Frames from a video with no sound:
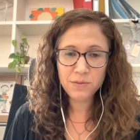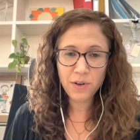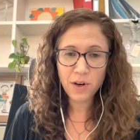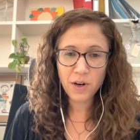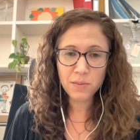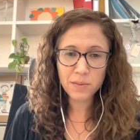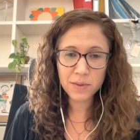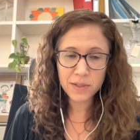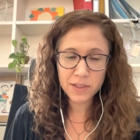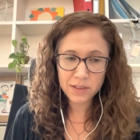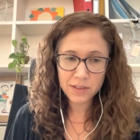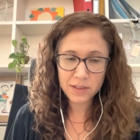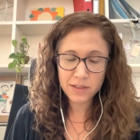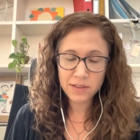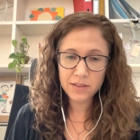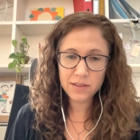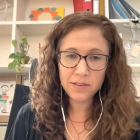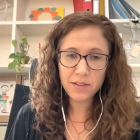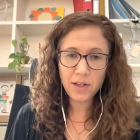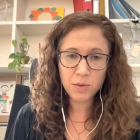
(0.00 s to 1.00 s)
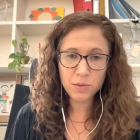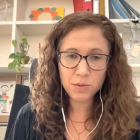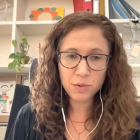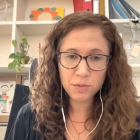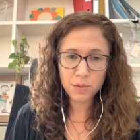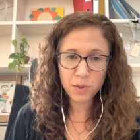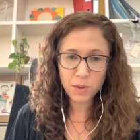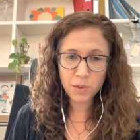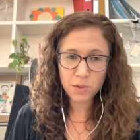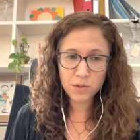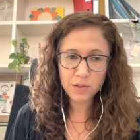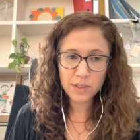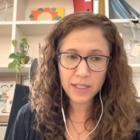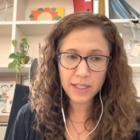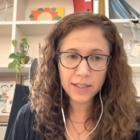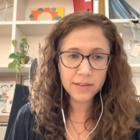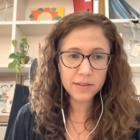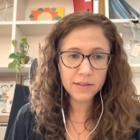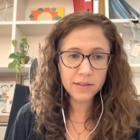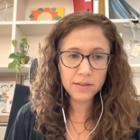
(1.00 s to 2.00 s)
farmers down the road
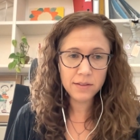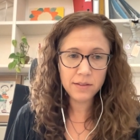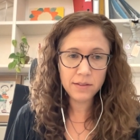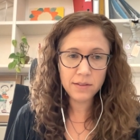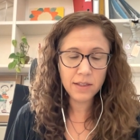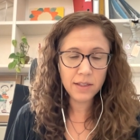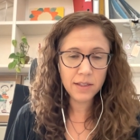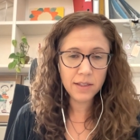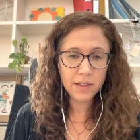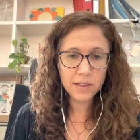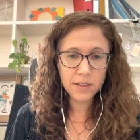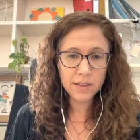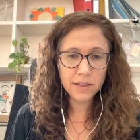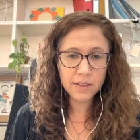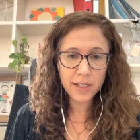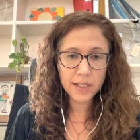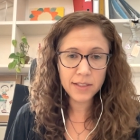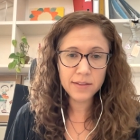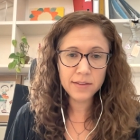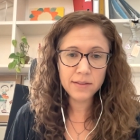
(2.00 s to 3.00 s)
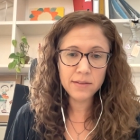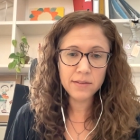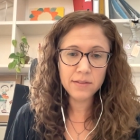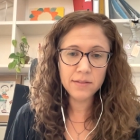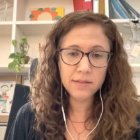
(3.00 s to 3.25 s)
and uh, get